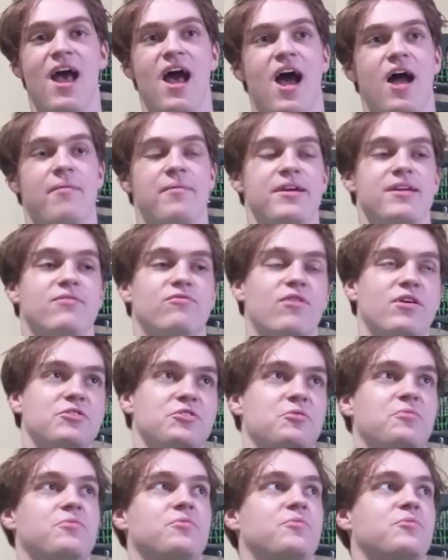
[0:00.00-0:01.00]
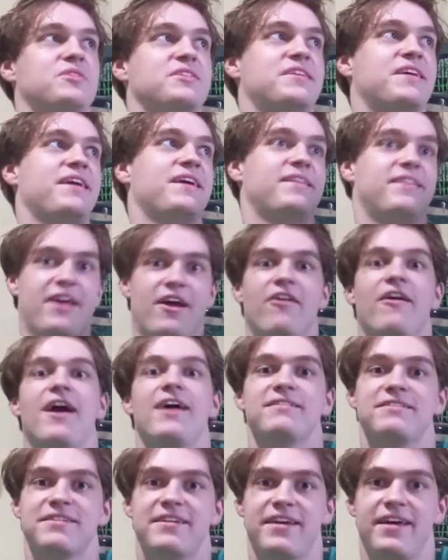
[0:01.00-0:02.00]
I mean, Russia was getting their
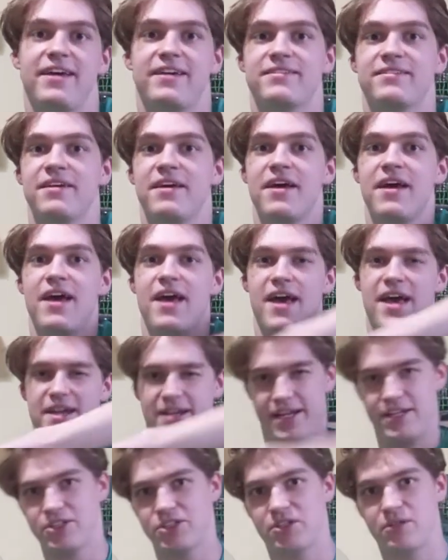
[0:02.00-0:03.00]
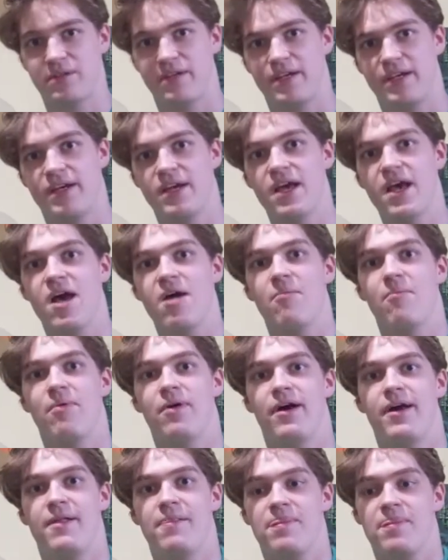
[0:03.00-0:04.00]
ass kicked initially,
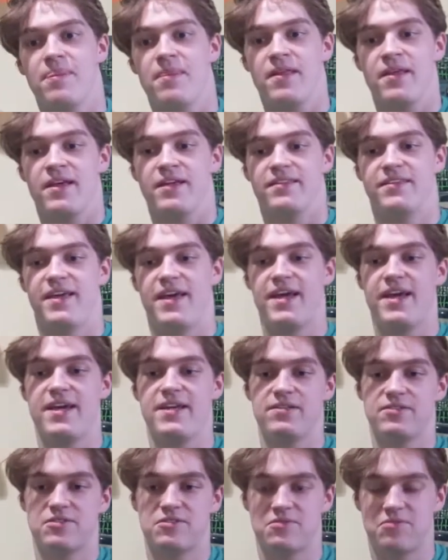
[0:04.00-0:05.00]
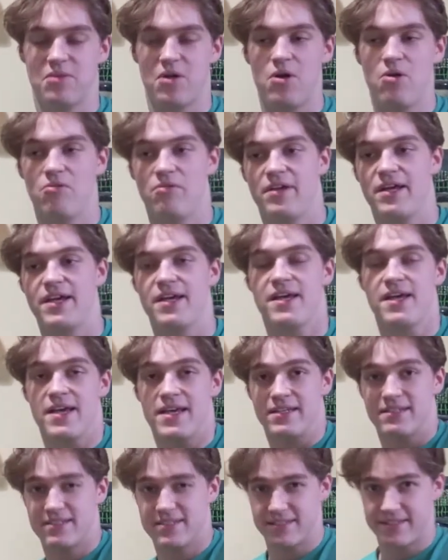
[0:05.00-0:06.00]
but they slowly,
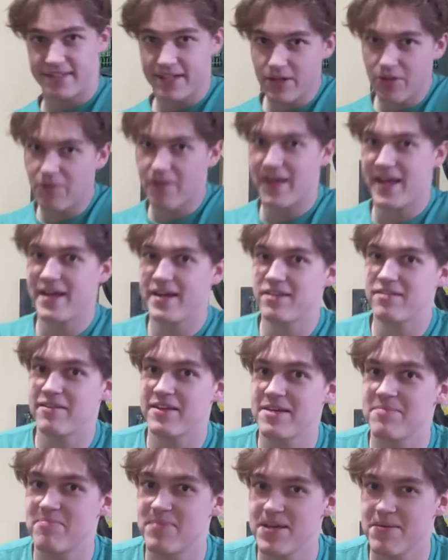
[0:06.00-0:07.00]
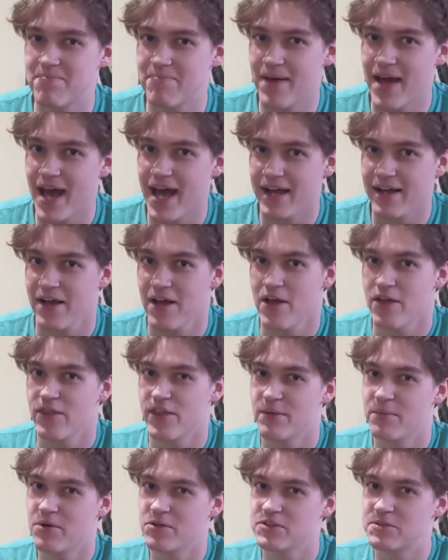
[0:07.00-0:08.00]
single-handedly beat back
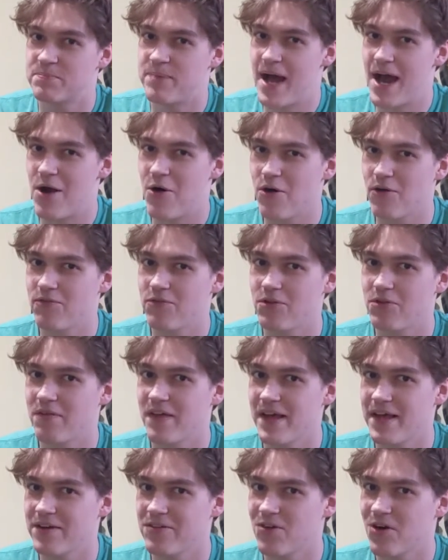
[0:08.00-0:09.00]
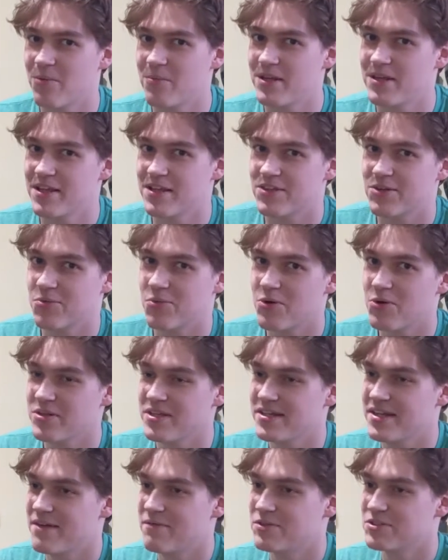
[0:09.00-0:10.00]
the most powerful land army that the world
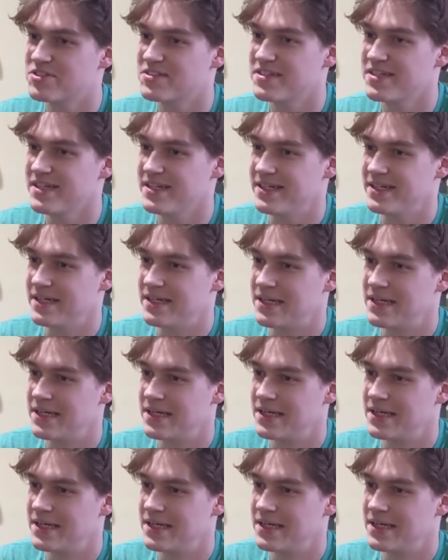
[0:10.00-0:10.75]
had ever seen.